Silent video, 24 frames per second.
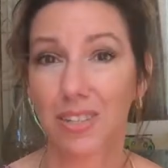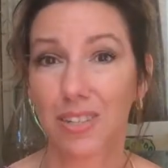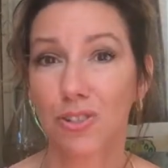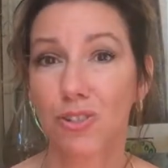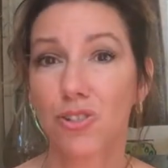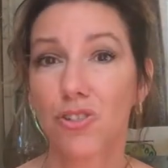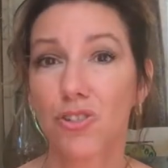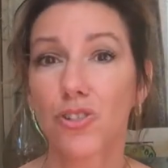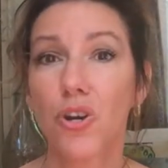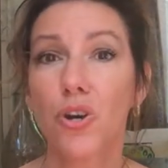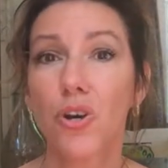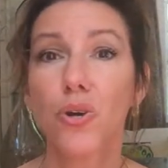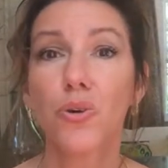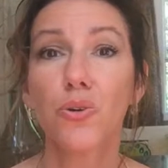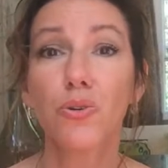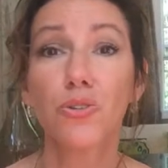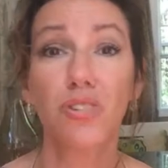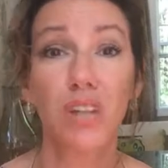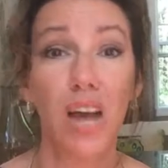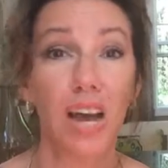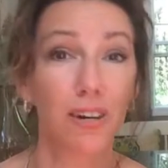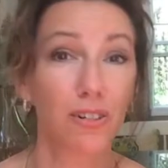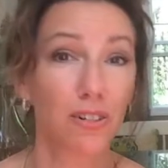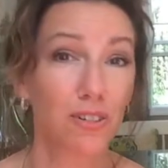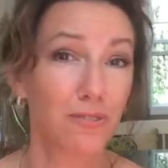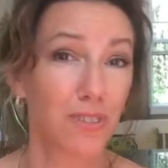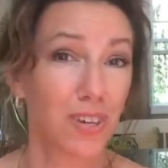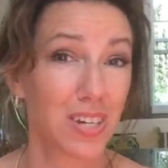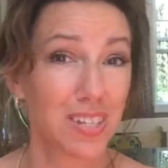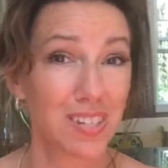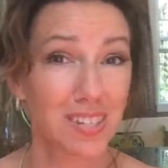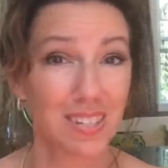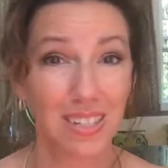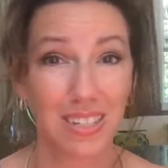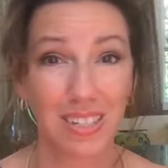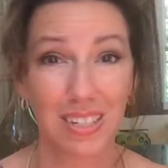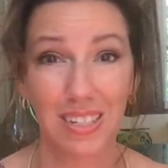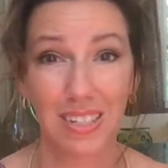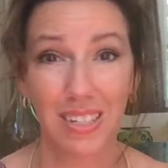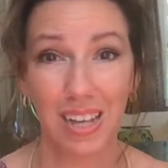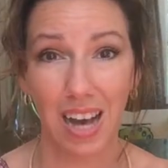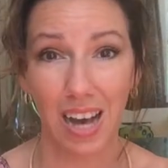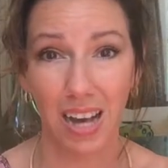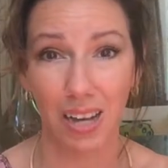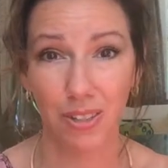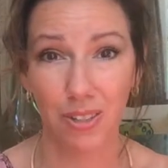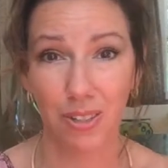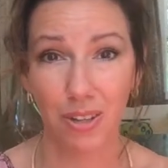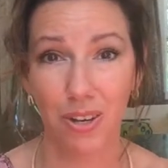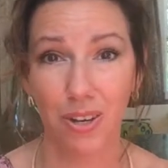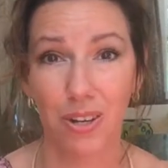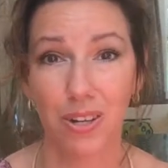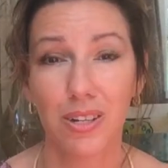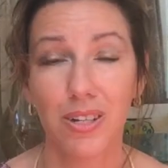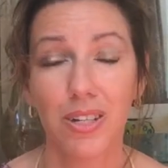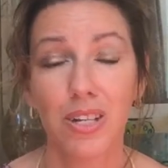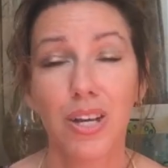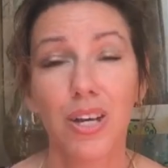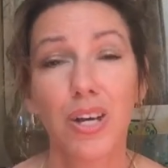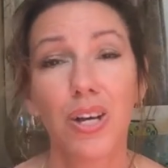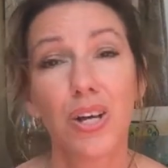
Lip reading: There's no sacrificing at all.